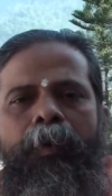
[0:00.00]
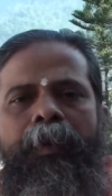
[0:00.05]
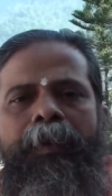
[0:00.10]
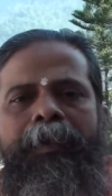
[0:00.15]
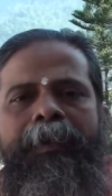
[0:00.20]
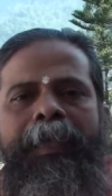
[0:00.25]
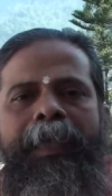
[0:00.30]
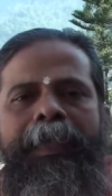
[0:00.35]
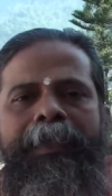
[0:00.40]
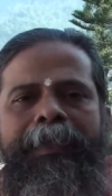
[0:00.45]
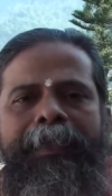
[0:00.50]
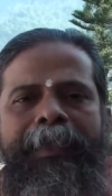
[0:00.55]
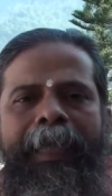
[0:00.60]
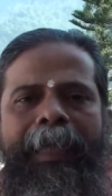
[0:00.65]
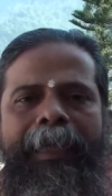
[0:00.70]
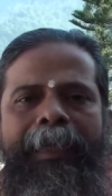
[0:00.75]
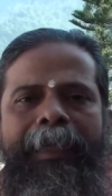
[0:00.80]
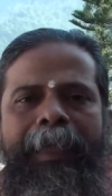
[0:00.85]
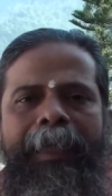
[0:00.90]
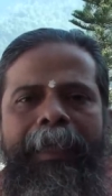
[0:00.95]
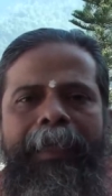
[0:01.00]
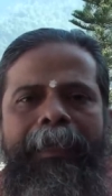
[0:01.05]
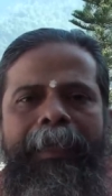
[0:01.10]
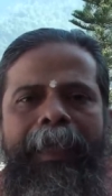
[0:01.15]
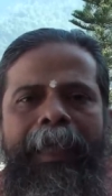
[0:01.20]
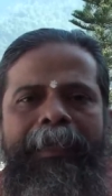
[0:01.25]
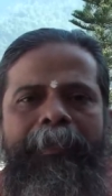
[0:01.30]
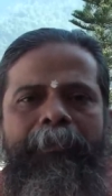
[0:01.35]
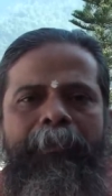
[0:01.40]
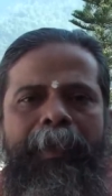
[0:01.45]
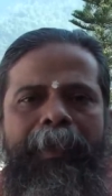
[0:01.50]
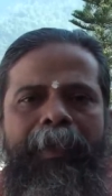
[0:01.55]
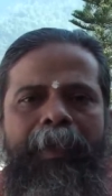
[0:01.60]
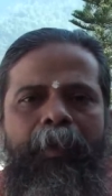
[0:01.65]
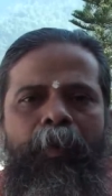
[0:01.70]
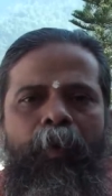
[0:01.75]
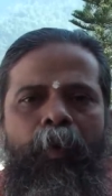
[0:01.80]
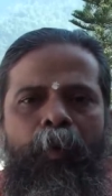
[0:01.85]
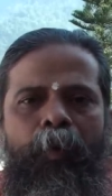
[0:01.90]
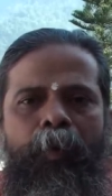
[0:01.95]
This technique has
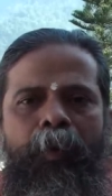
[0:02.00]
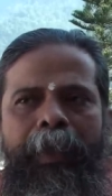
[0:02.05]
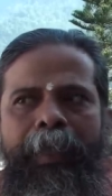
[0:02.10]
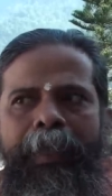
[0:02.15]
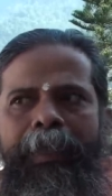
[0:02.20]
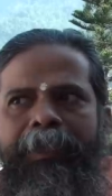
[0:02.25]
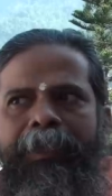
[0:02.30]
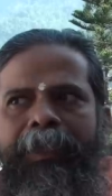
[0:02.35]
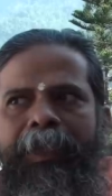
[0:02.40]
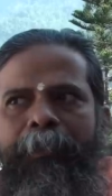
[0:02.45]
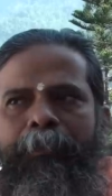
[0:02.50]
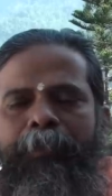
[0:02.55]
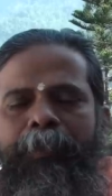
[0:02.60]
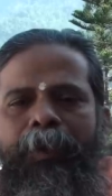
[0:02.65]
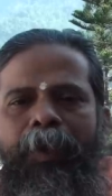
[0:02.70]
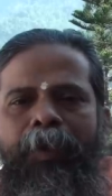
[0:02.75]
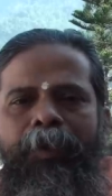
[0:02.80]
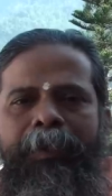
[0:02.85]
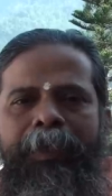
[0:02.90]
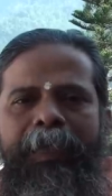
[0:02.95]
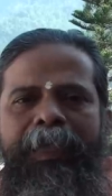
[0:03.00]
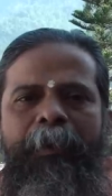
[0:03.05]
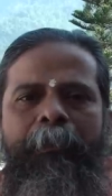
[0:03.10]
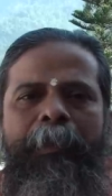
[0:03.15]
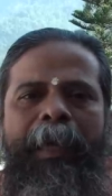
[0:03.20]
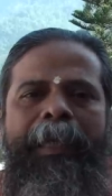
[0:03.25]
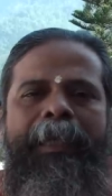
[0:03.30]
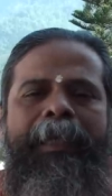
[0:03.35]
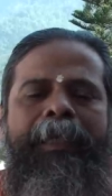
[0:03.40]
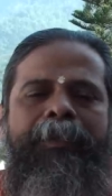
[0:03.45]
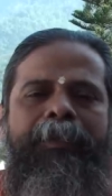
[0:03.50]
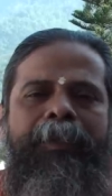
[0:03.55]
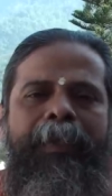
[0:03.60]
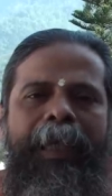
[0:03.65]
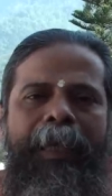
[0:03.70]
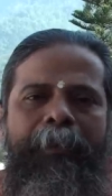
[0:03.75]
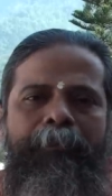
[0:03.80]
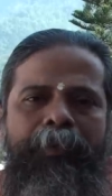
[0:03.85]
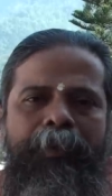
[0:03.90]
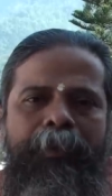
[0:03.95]
been known in scriptures in various
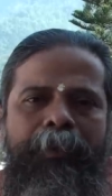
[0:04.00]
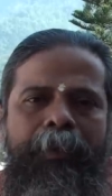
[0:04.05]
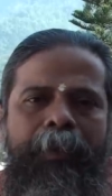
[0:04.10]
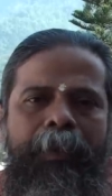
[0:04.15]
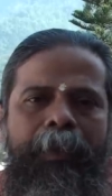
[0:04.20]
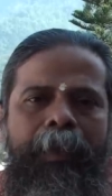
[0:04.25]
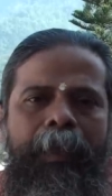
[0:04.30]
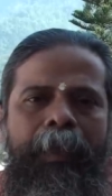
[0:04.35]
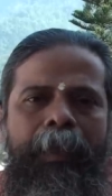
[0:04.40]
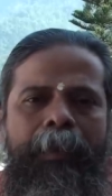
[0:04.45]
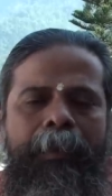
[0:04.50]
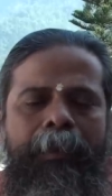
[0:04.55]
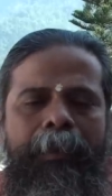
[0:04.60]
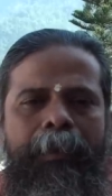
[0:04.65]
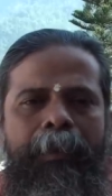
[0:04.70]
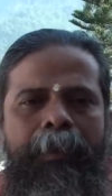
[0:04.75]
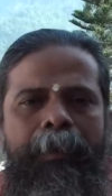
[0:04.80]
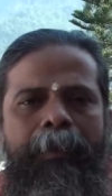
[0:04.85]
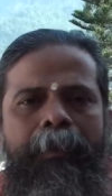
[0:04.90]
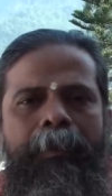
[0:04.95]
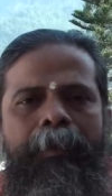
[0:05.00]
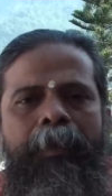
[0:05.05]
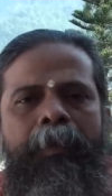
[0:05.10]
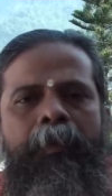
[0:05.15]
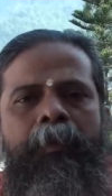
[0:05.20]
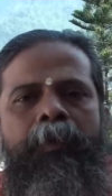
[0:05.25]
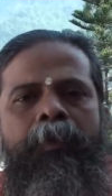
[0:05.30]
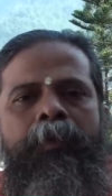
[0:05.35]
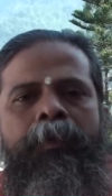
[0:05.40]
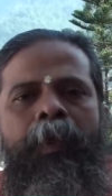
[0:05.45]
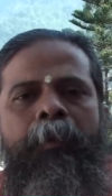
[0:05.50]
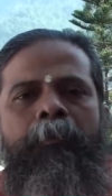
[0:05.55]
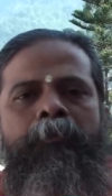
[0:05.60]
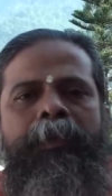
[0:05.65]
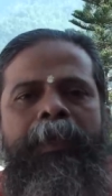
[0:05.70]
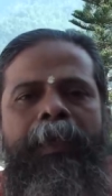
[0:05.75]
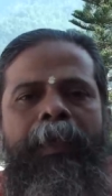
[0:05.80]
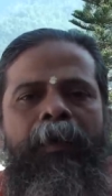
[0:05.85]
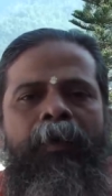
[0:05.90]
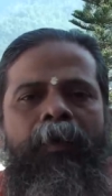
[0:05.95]
names. Some
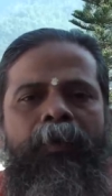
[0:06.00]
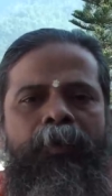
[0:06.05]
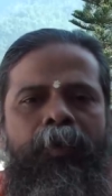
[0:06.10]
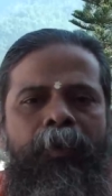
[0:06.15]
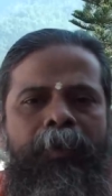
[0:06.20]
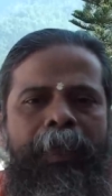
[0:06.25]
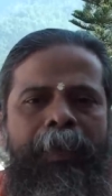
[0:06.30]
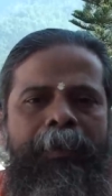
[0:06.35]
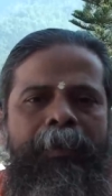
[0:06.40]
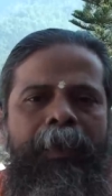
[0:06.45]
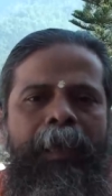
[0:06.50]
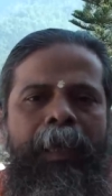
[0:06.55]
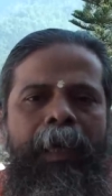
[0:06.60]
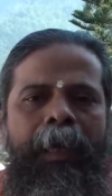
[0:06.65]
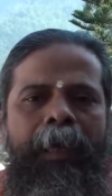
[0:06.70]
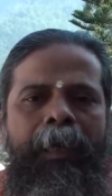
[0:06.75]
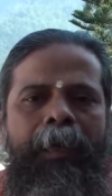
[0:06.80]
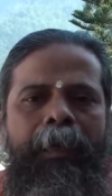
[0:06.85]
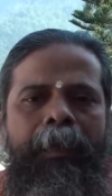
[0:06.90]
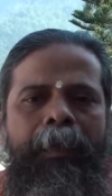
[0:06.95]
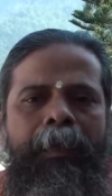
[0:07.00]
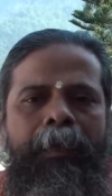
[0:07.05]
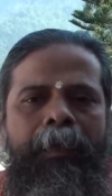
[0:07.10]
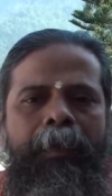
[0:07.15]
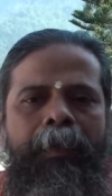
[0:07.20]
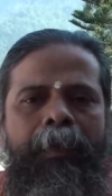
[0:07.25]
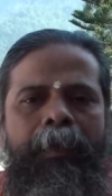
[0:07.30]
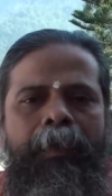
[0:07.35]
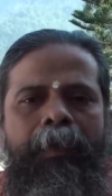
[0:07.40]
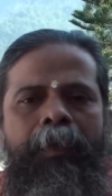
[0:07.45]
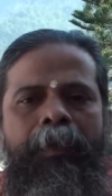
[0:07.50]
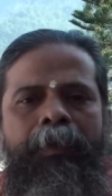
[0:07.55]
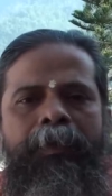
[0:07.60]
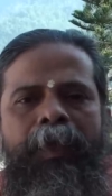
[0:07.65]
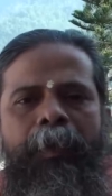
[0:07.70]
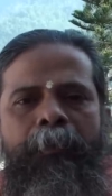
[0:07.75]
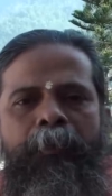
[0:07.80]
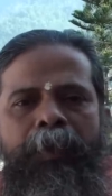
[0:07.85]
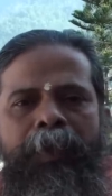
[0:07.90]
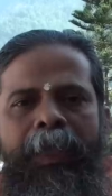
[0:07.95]
say Hamsa Sadhana,
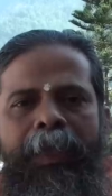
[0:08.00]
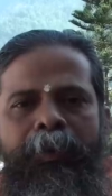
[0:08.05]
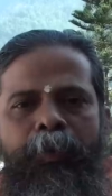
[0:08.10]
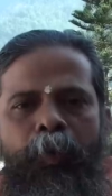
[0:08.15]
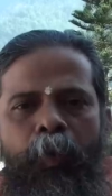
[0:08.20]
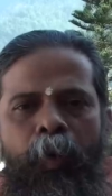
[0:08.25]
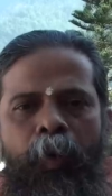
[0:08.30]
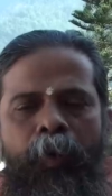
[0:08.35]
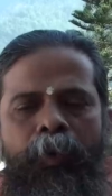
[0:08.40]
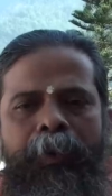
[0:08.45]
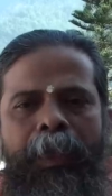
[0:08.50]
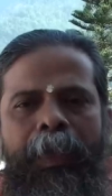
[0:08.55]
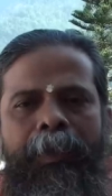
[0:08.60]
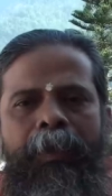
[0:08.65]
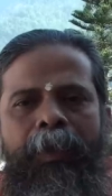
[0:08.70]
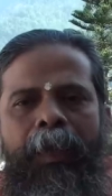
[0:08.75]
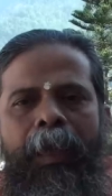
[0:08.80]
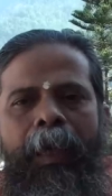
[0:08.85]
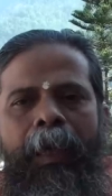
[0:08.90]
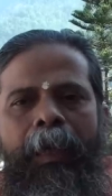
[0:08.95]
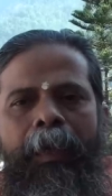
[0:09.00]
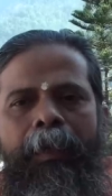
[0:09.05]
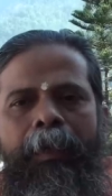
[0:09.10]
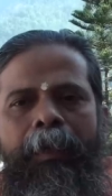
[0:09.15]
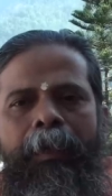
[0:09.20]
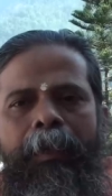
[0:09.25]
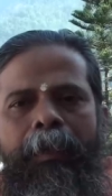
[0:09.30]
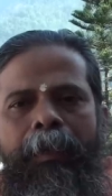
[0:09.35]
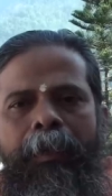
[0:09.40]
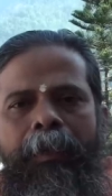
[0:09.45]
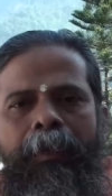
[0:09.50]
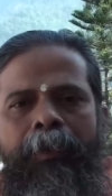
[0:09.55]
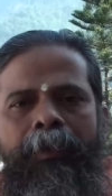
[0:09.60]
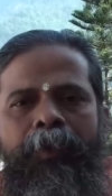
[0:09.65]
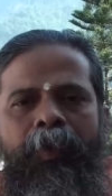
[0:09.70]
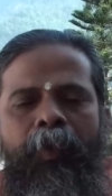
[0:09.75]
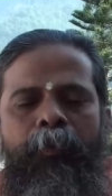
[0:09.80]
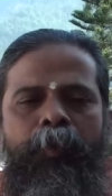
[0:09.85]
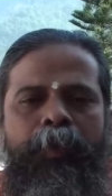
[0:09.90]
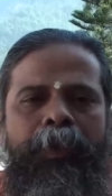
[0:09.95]
some say Soham Sadhana,
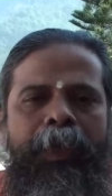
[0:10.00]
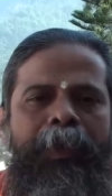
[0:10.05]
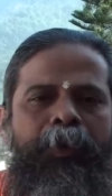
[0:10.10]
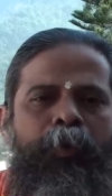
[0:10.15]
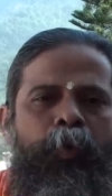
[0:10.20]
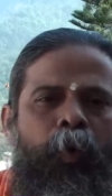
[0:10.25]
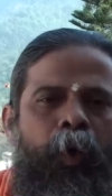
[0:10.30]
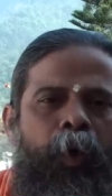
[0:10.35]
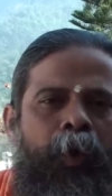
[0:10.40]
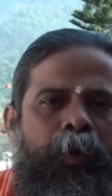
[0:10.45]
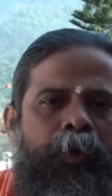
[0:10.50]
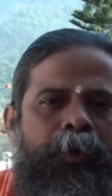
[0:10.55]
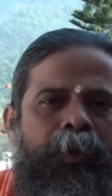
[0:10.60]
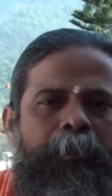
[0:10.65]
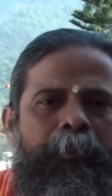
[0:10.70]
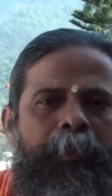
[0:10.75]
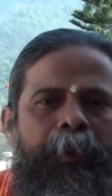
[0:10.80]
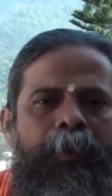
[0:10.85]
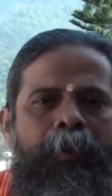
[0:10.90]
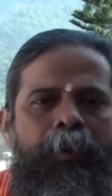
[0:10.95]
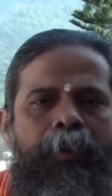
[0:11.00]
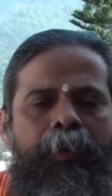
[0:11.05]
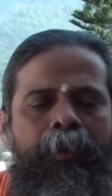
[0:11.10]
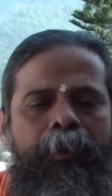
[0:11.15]
some say Soham Japa.